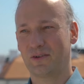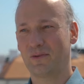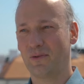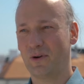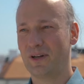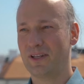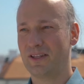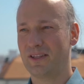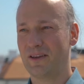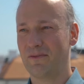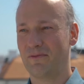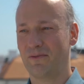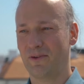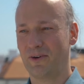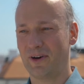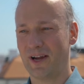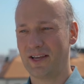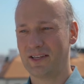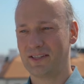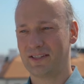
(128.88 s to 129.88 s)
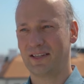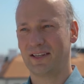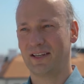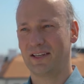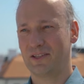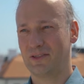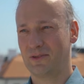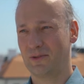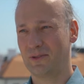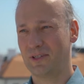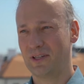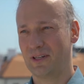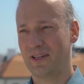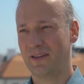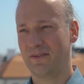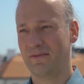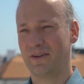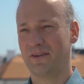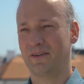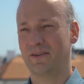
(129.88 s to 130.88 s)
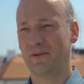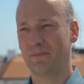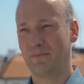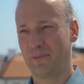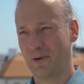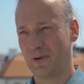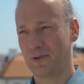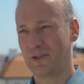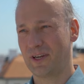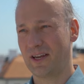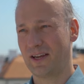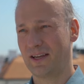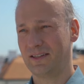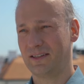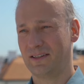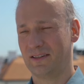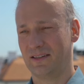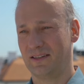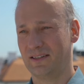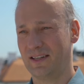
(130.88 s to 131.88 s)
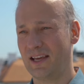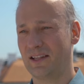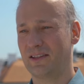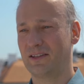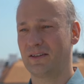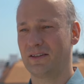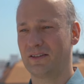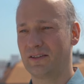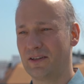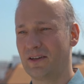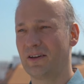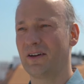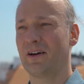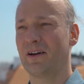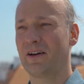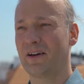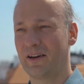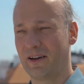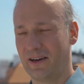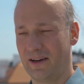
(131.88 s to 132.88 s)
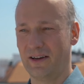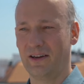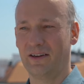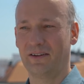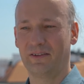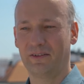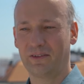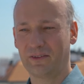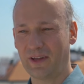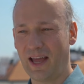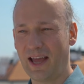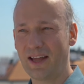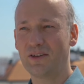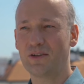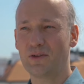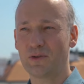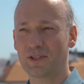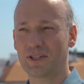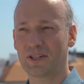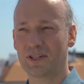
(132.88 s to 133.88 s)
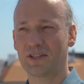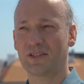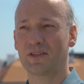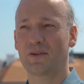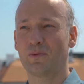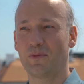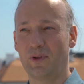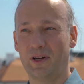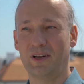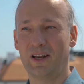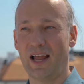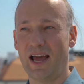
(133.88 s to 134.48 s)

Quality for us is to deliver the project that the uh, end users will